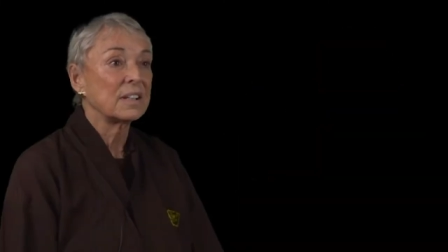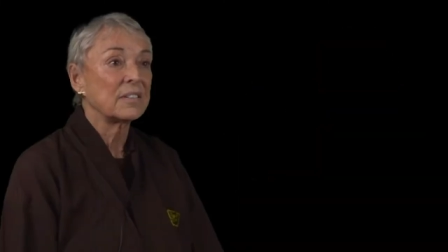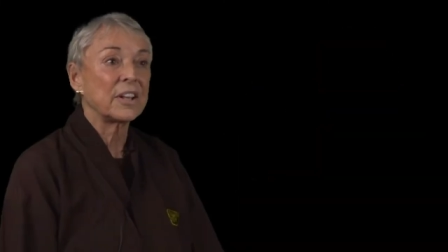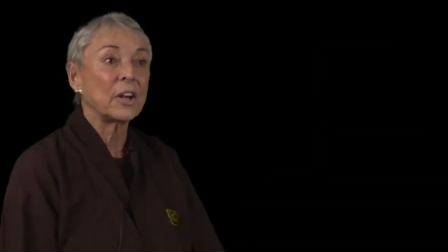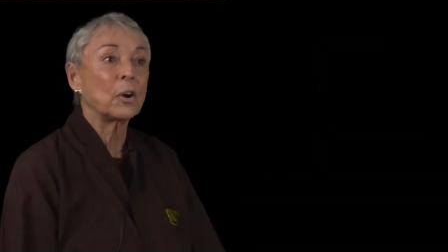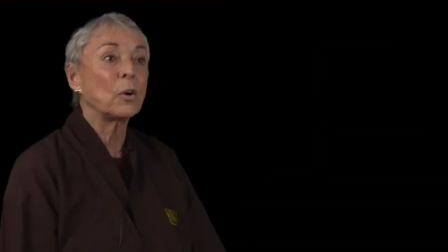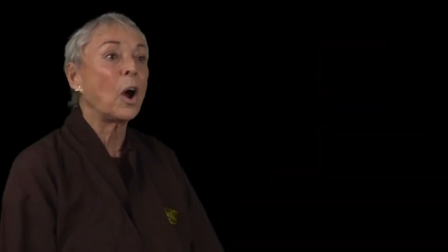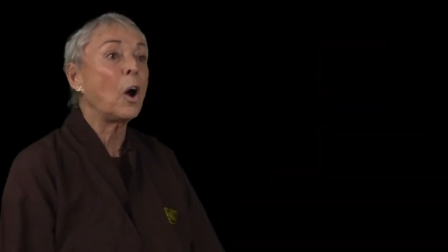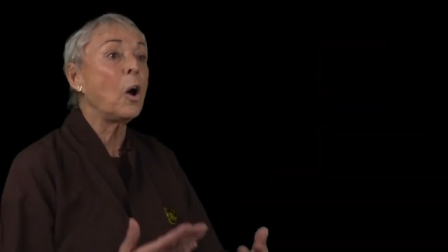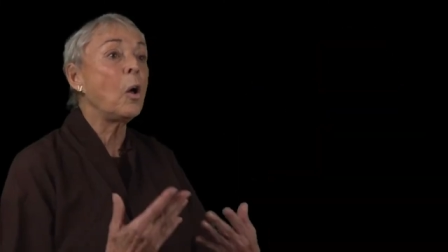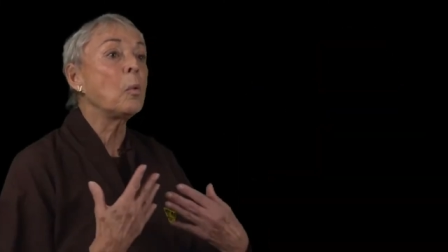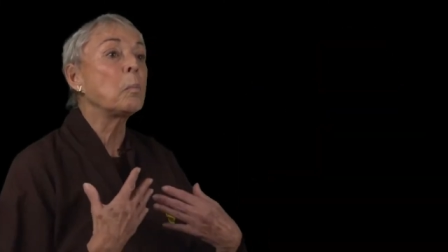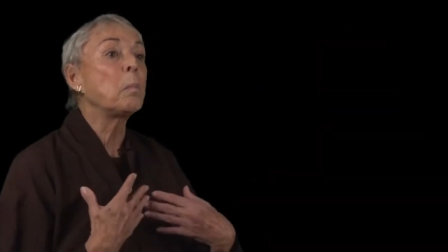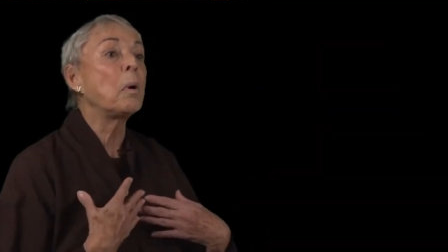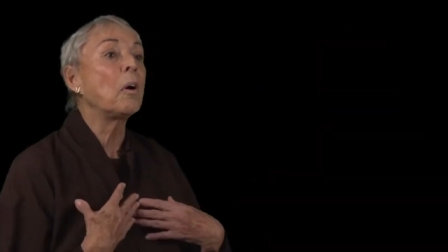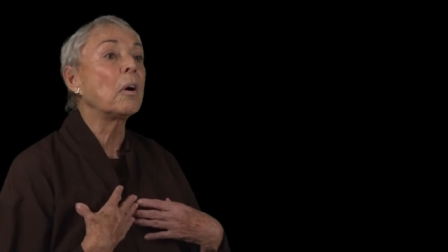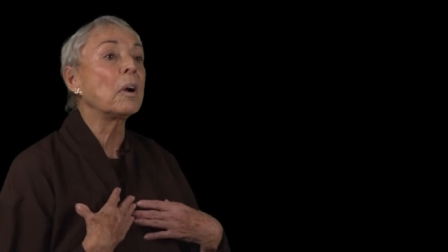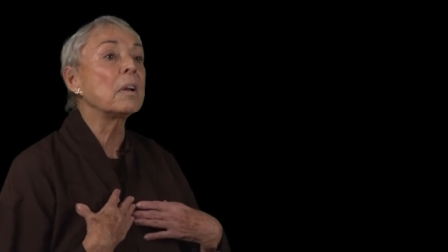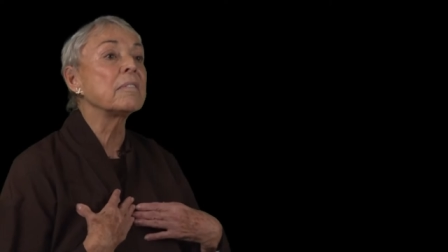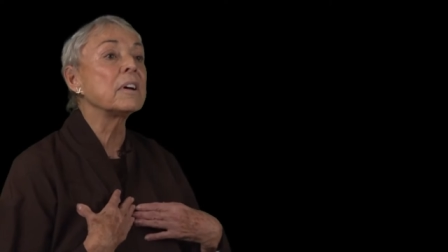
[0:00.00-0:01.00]
They're all
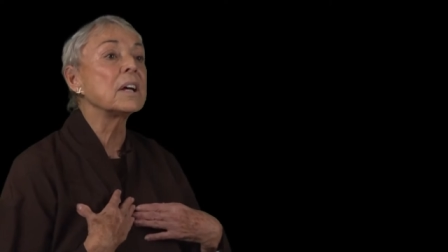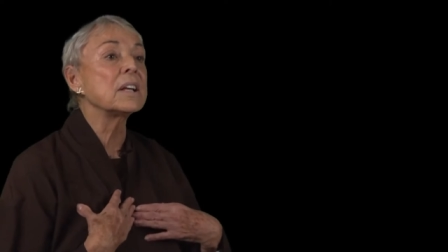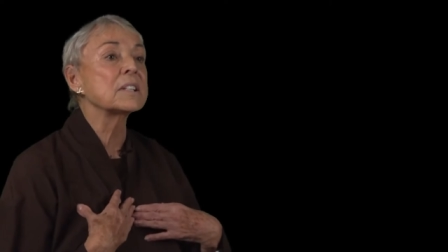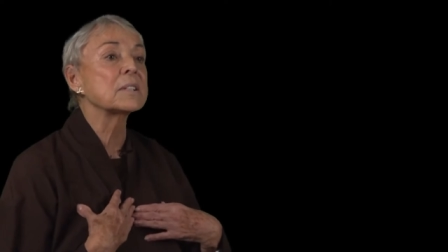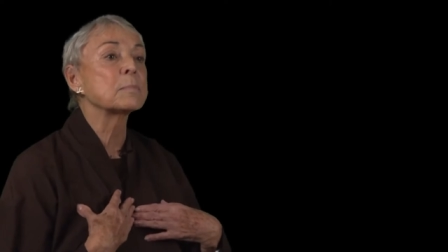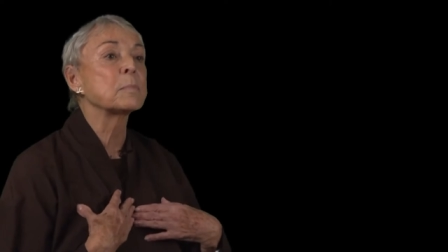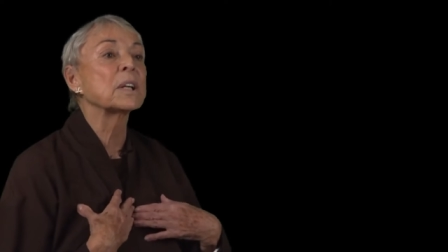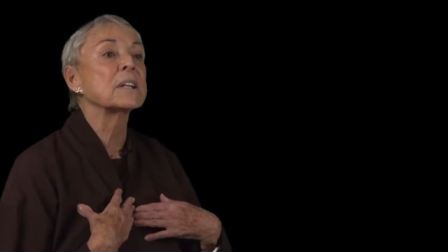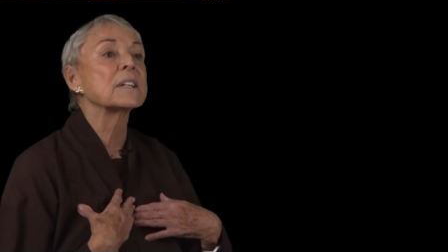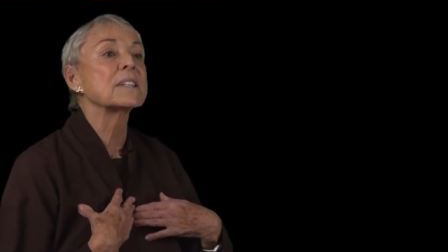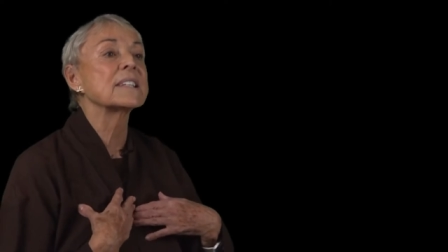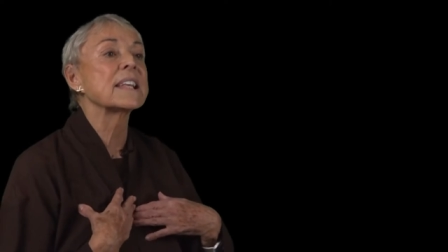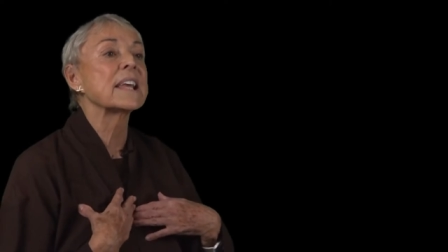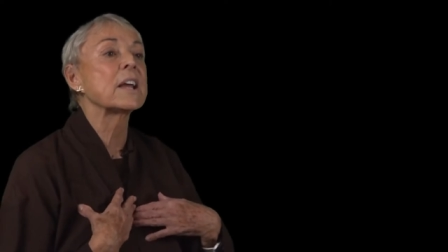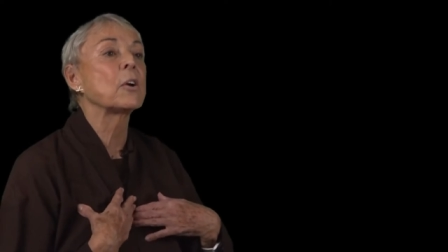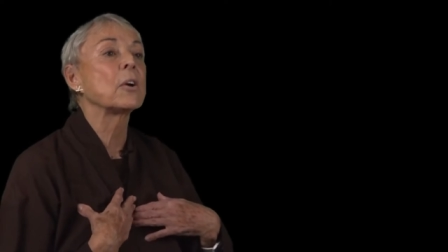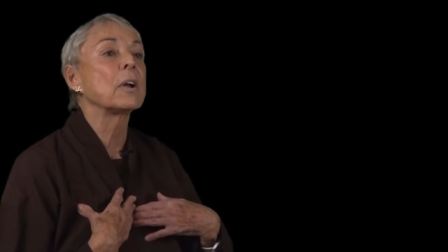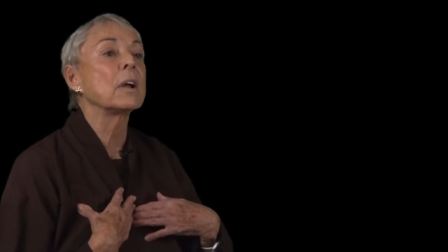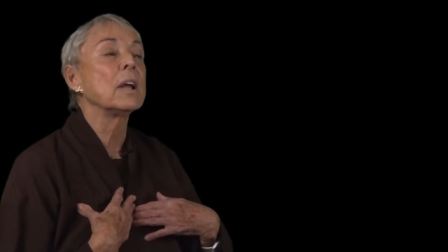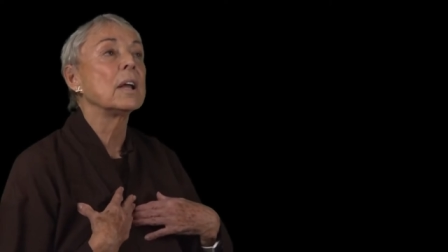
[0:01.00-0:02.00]
part of us because they
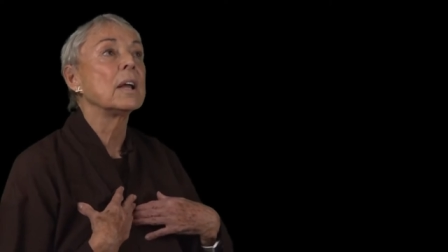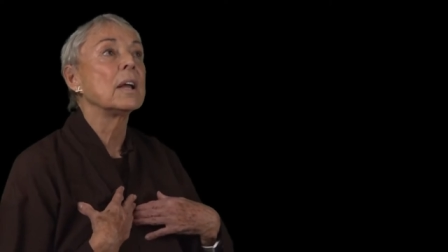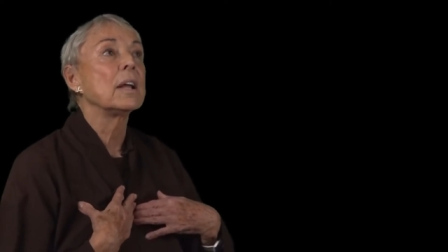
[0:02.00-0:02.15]
are,